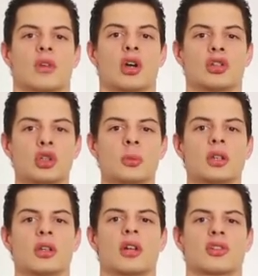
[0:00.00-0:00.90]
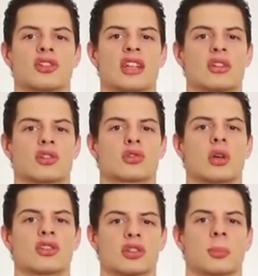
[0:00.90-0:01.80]
A human understands a
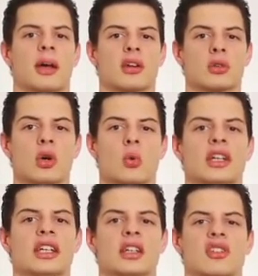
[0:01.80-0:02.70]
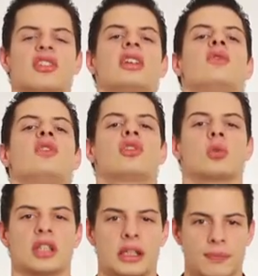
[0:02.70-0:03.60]
structure better when he can see it
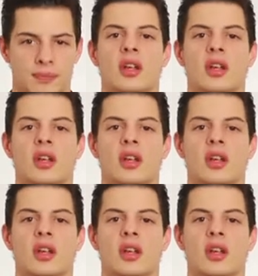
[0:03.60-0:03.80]
visually.